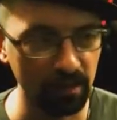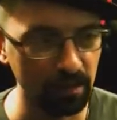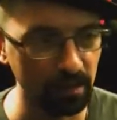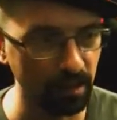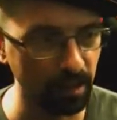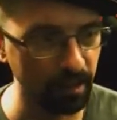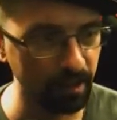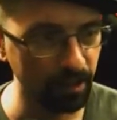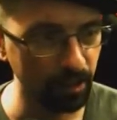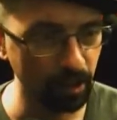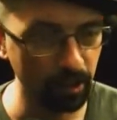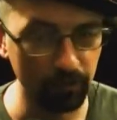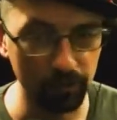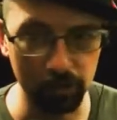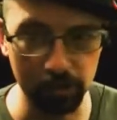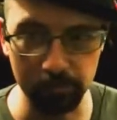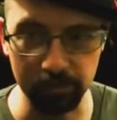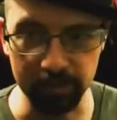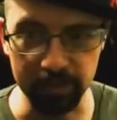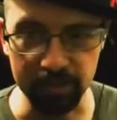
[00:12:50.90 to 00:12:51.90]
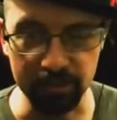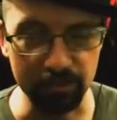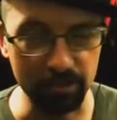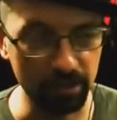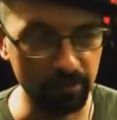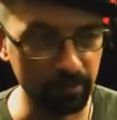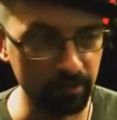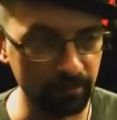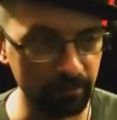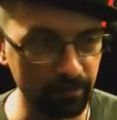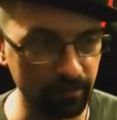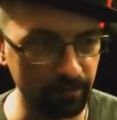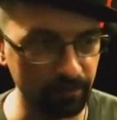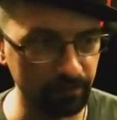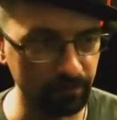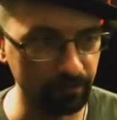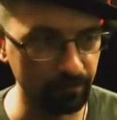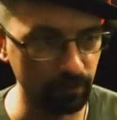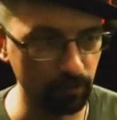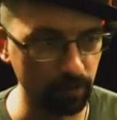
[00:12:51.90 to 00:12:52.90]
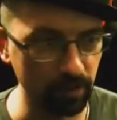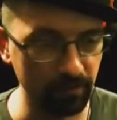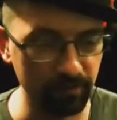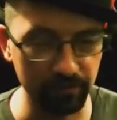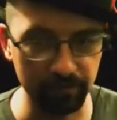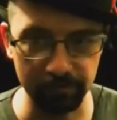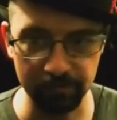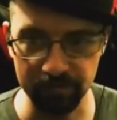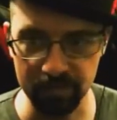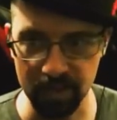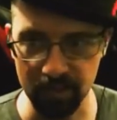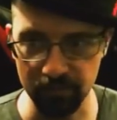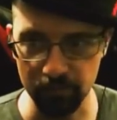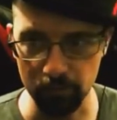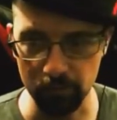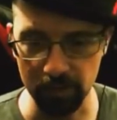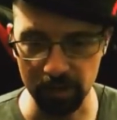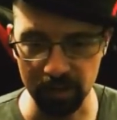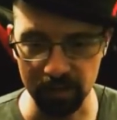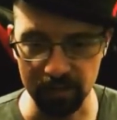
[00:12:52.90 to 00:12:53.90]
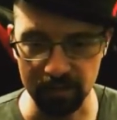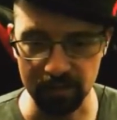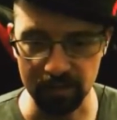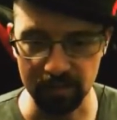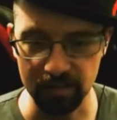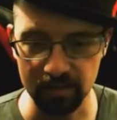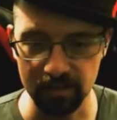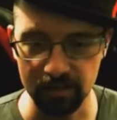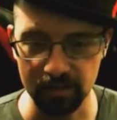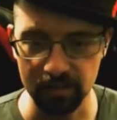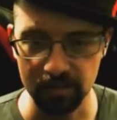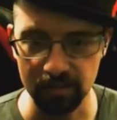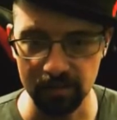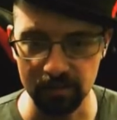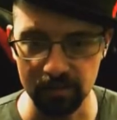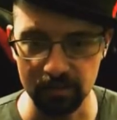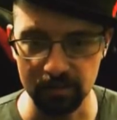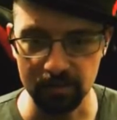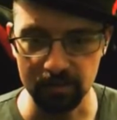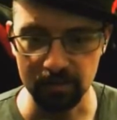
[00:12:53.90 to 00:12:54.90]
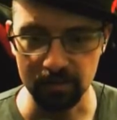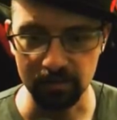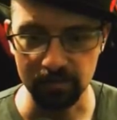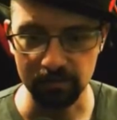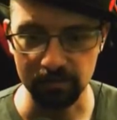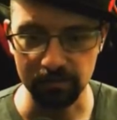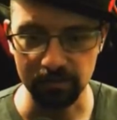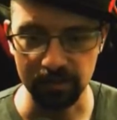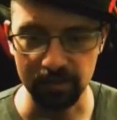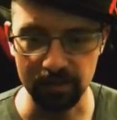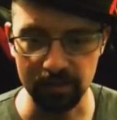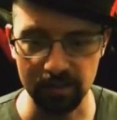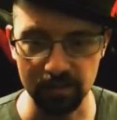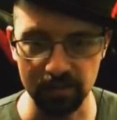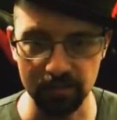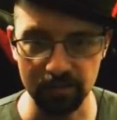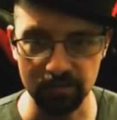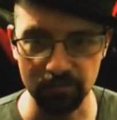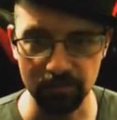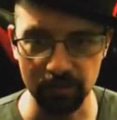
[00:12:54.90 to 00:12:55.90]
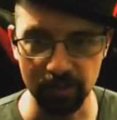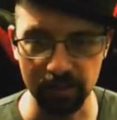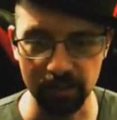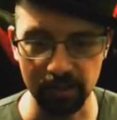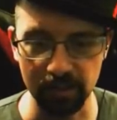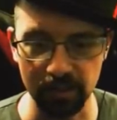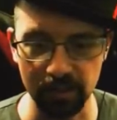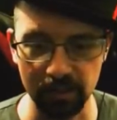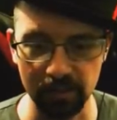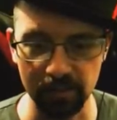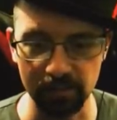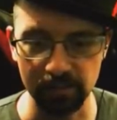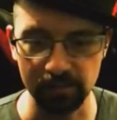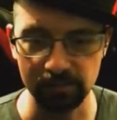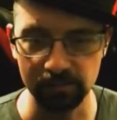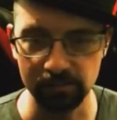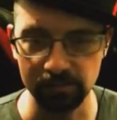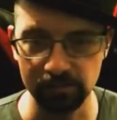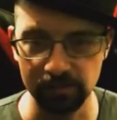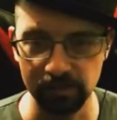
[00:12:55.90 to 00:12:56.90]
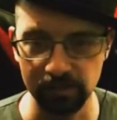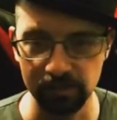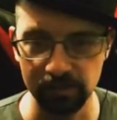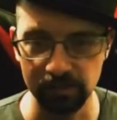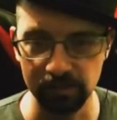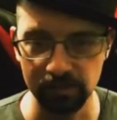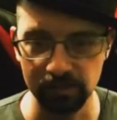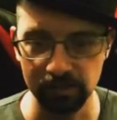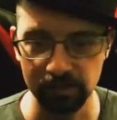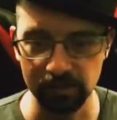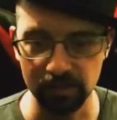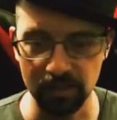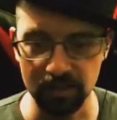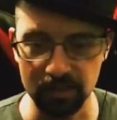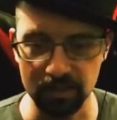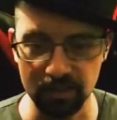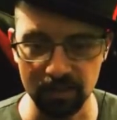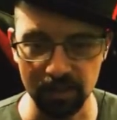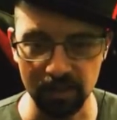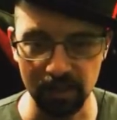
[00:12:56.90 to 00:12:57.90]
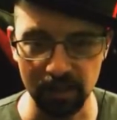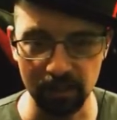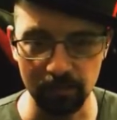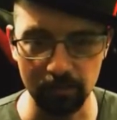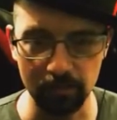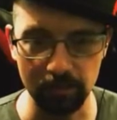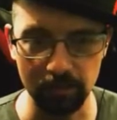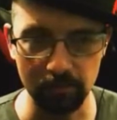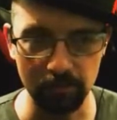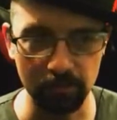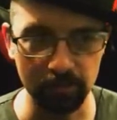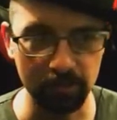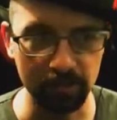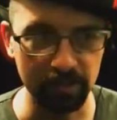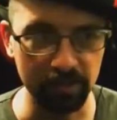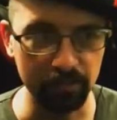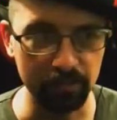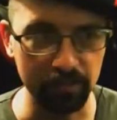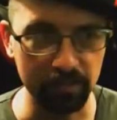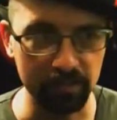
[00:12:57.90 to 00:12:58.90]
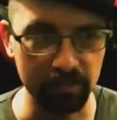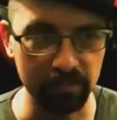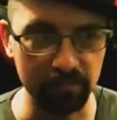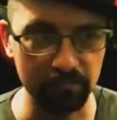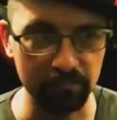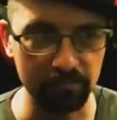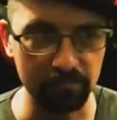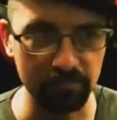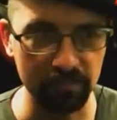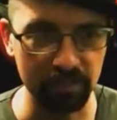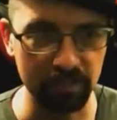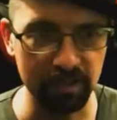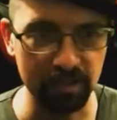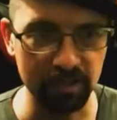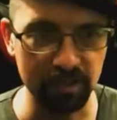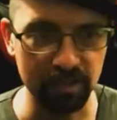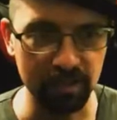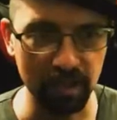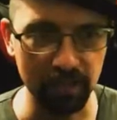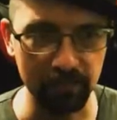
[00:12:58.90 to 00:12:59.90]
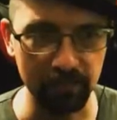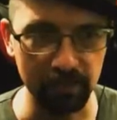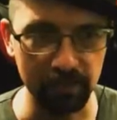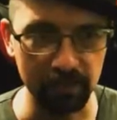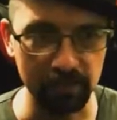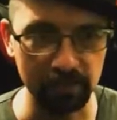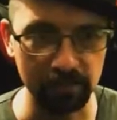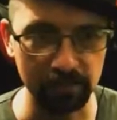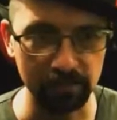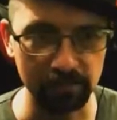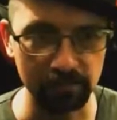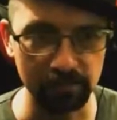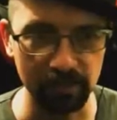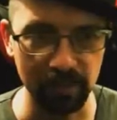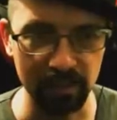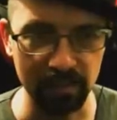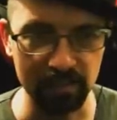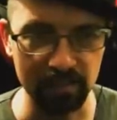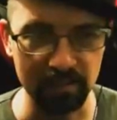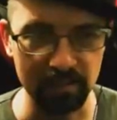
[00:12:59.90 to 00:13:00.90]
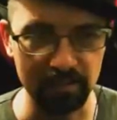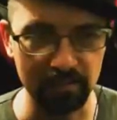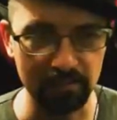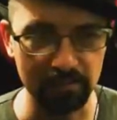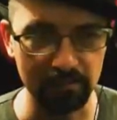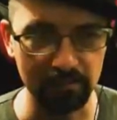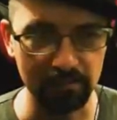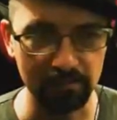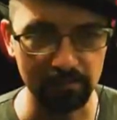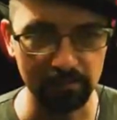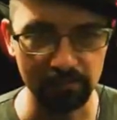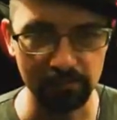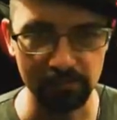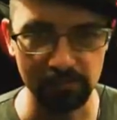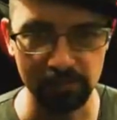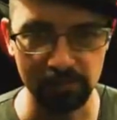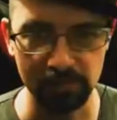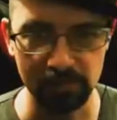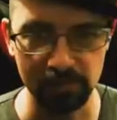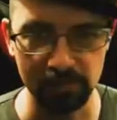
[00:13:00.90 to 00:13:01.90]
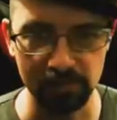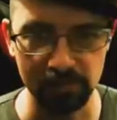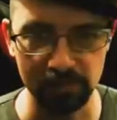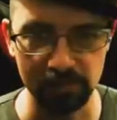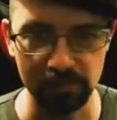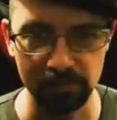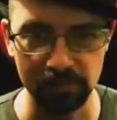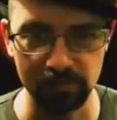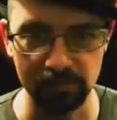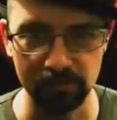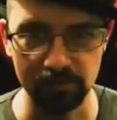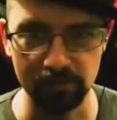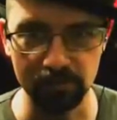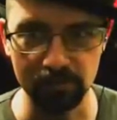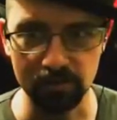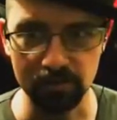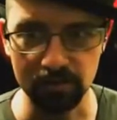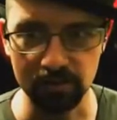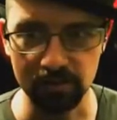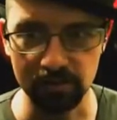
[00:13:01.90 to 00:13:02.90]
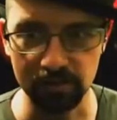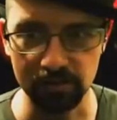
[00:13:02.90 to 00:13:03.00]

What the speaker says: I know I've only been streaming for 47 minutes, so that tells you right there, less than an hour I'm already doing T7. That's for sure.